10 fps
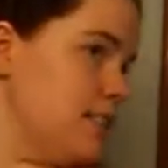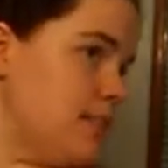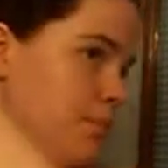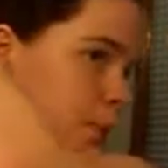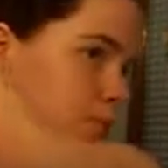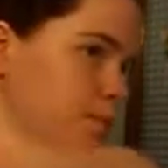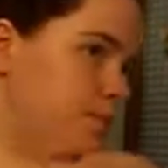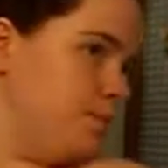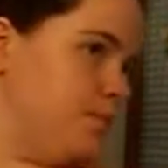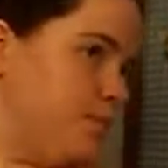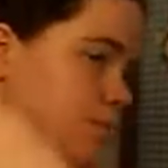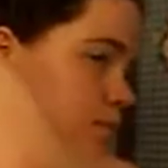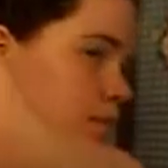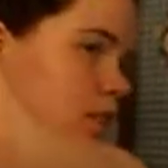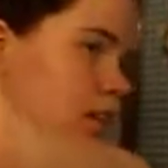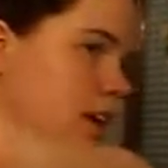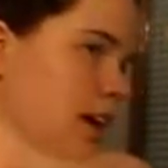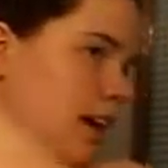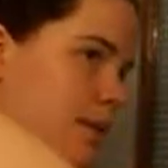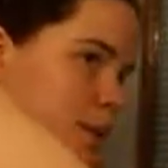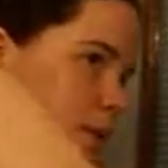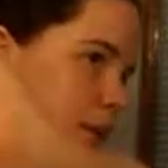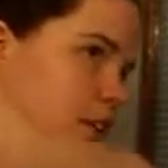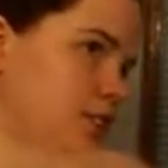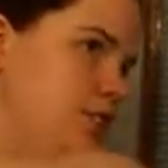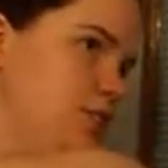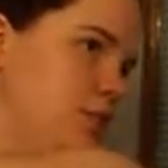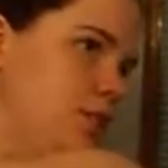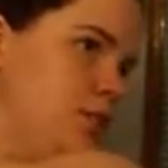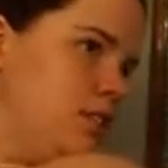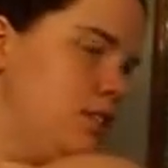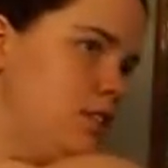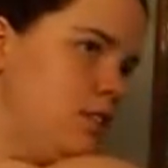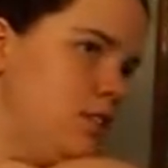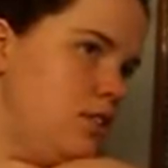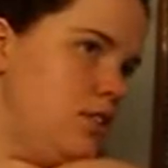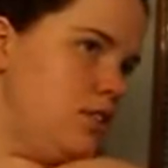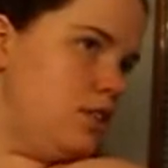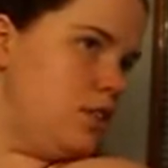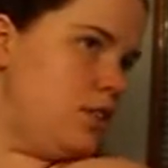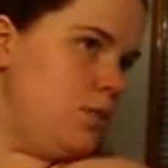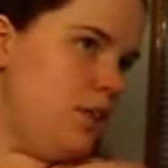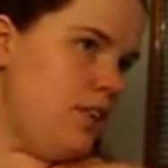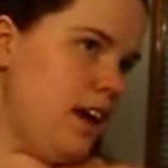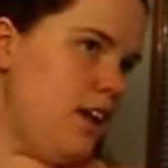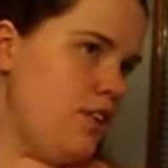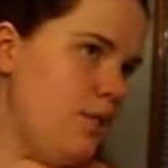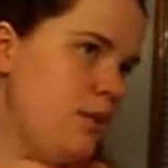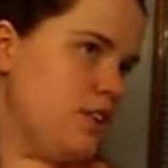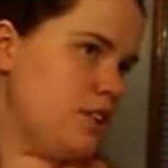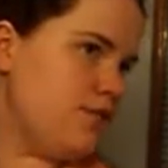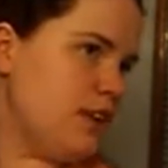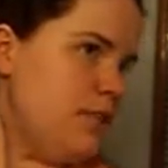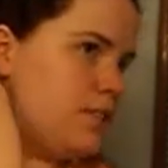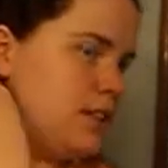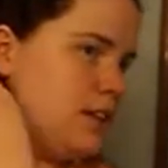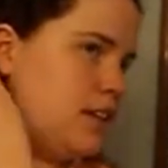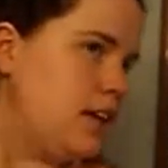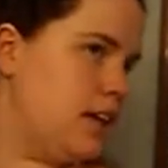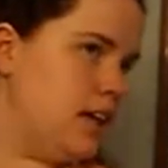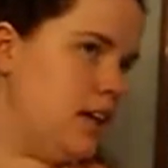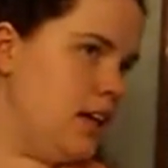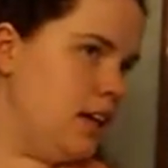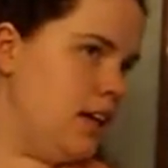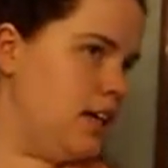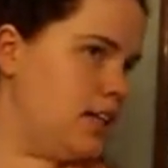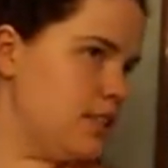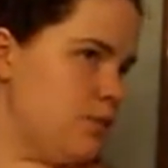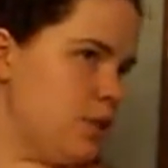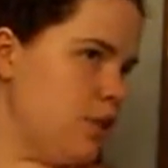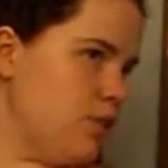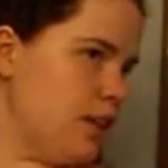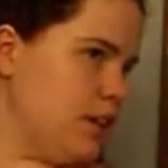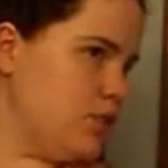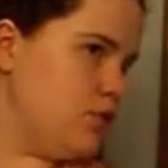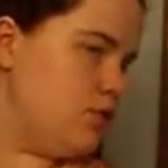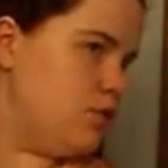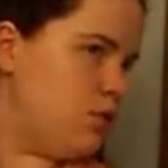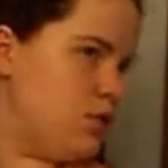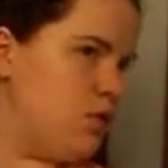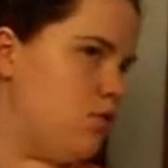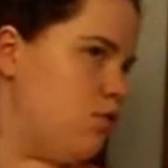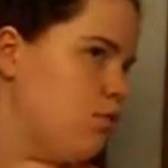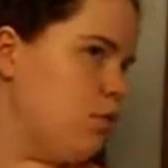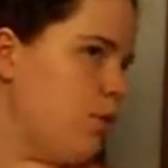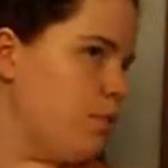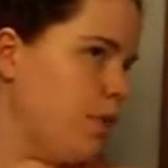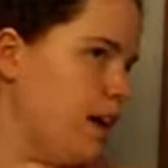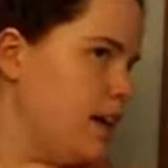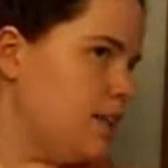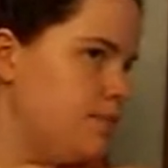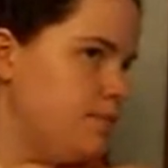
and simple. And what we're going to do with the hair that we just flipped is we're going to rope braid it.